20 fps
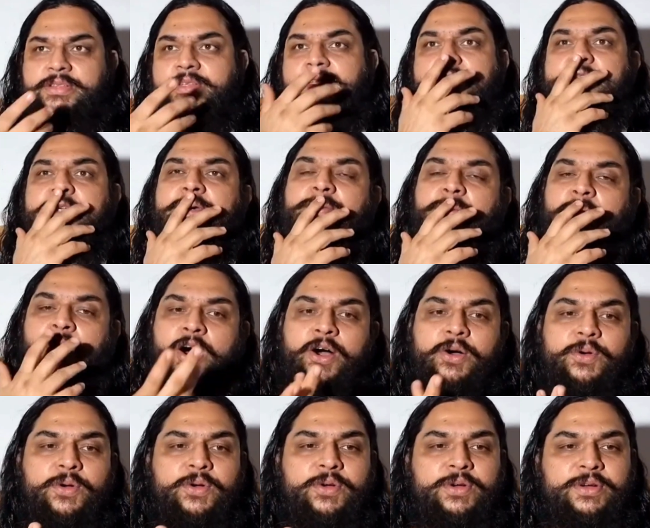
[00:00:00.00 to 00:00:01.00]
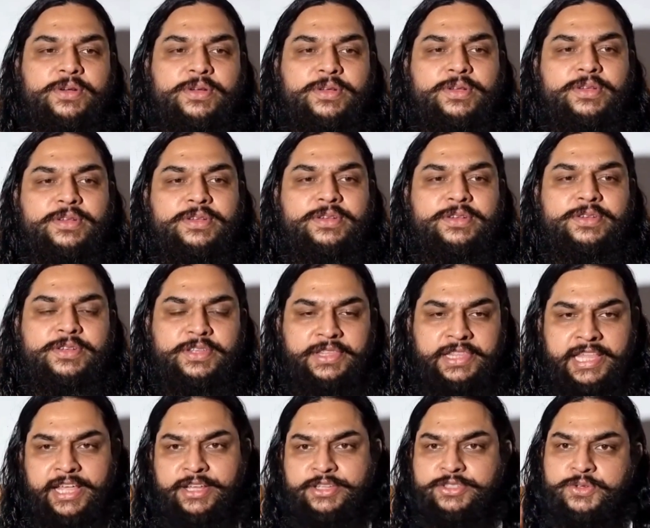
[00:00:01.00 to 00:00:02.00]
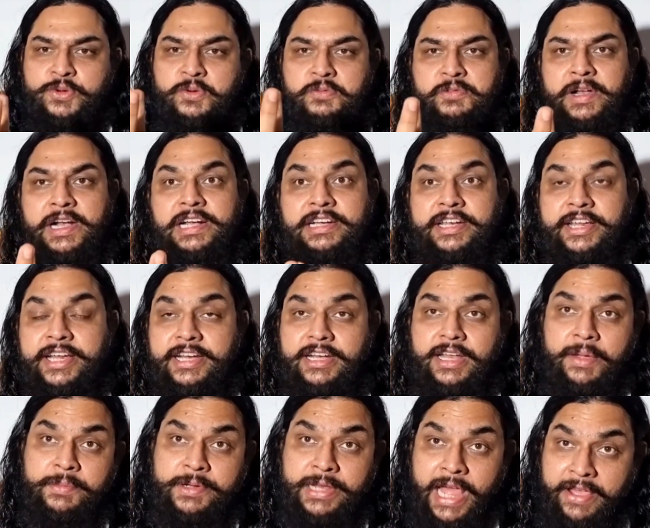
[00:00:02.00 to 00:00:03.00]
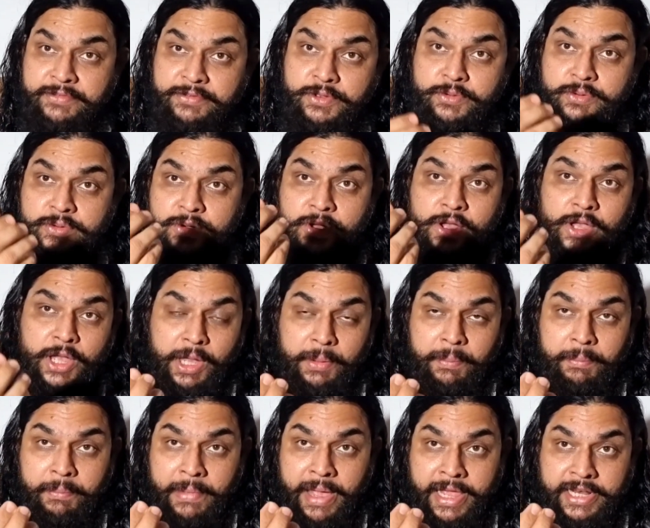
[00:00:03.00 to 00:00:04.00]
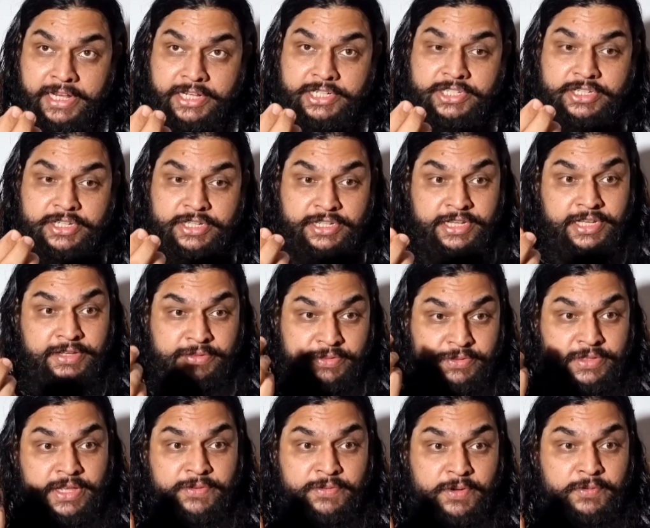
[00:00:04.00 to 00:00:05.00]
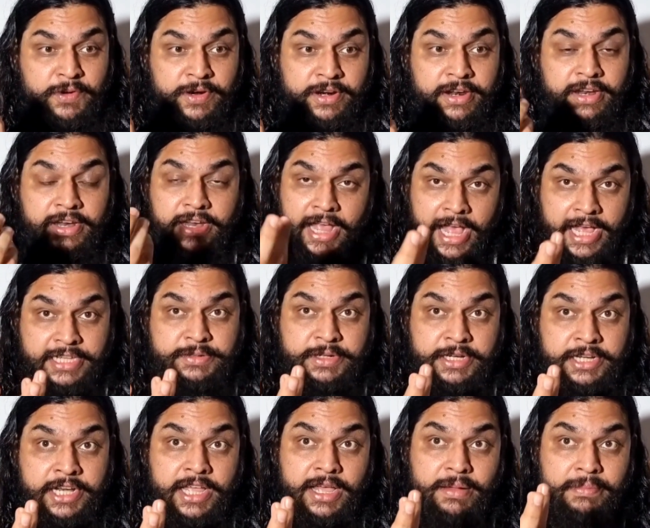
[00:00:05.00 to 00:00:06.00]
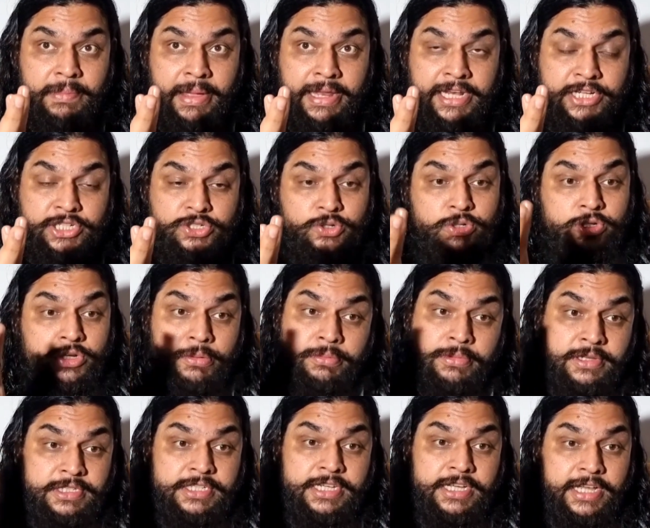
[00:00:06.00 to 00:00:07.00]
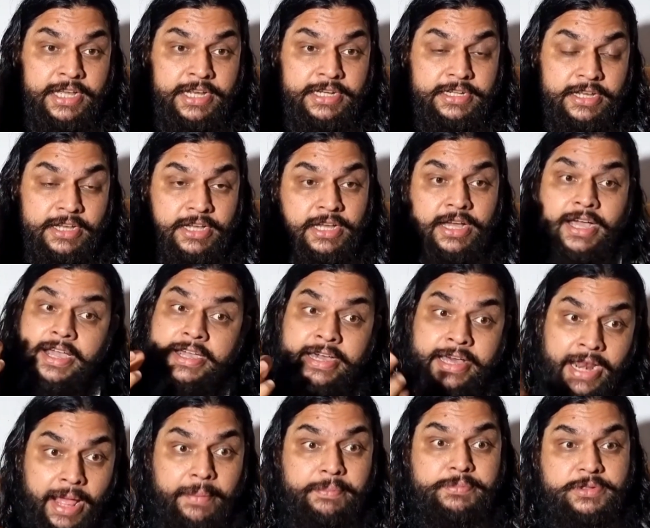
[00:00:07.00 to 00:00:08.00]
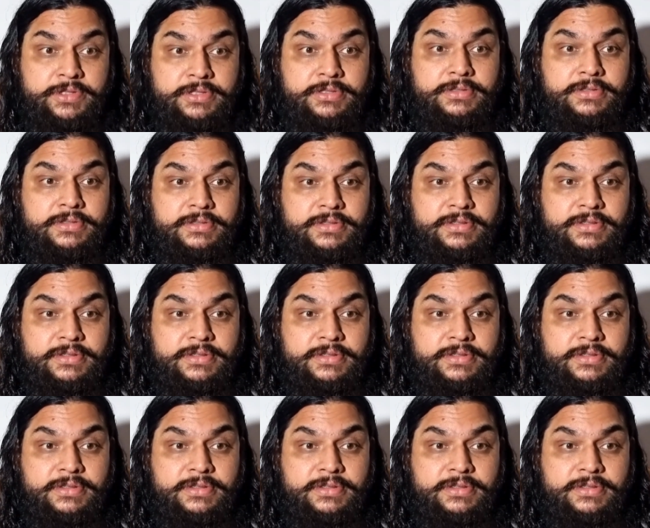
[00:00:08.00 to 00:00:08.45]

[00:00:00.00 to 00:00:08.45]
They said, wow, they are so well trained. I mean, have you managed, they were wondering, has India managed to domesticate crabs?